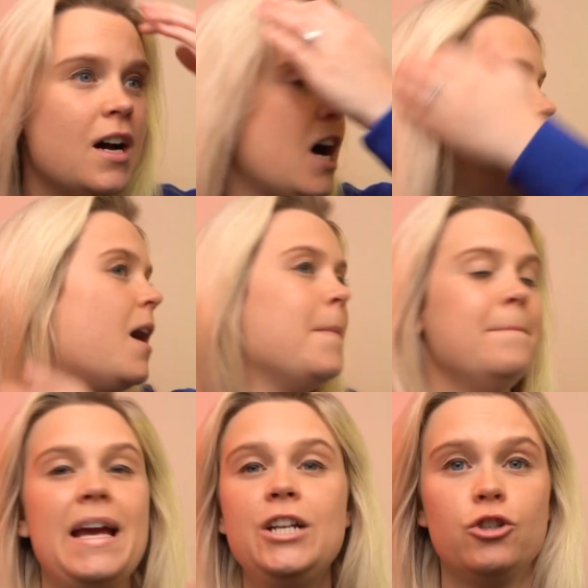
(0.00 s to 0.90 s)
a
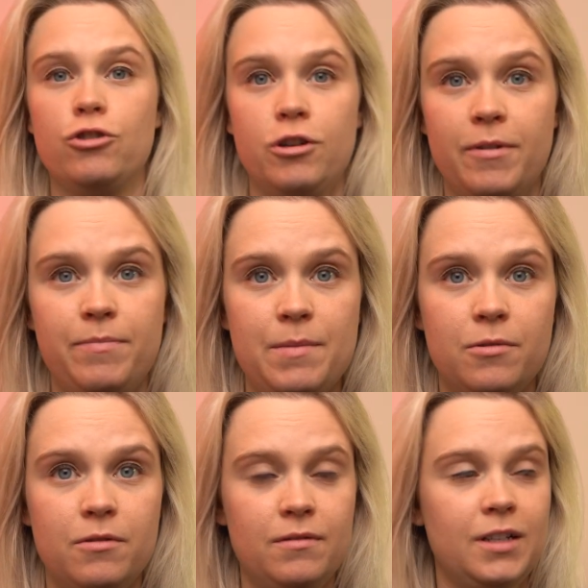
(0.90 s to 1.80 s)
major group of
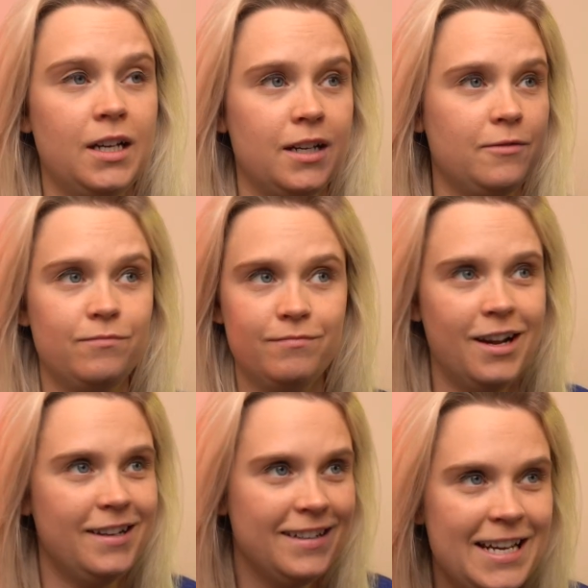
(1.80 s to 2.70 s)
people,
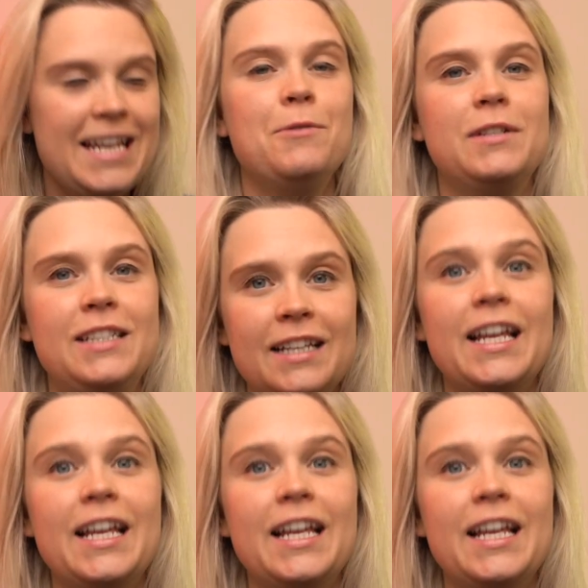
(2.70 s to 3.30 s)
it was said